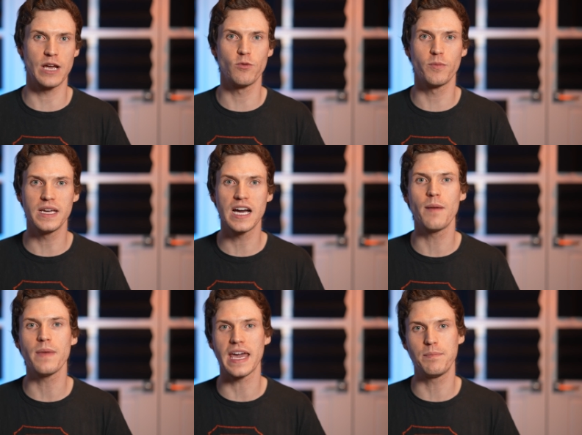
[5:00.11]
it will
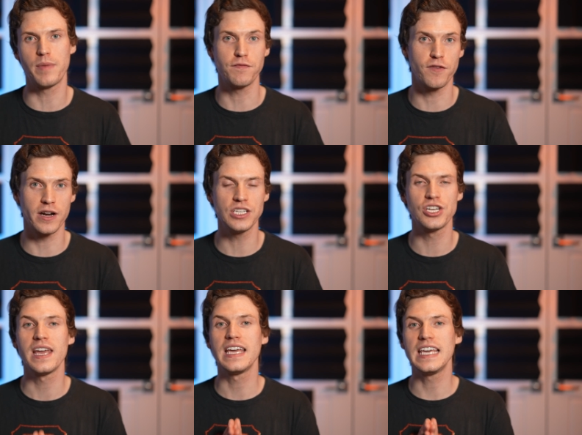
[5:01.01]
become 8-bit footage
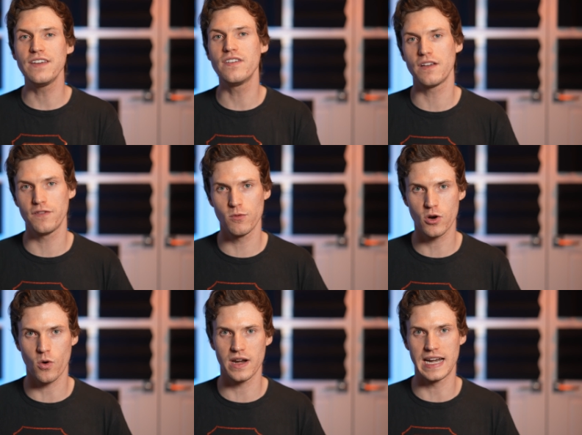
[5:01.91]
even if you
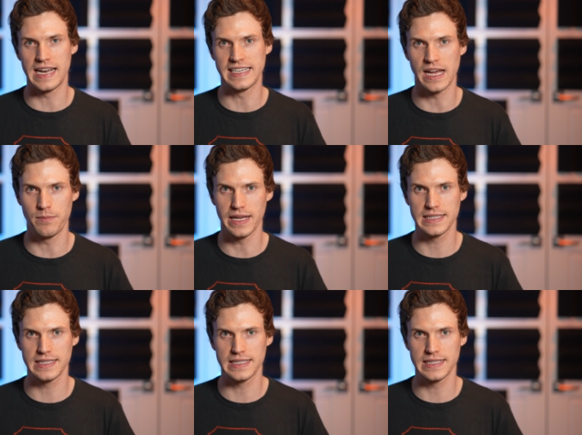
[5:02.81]
record it in 10-bit.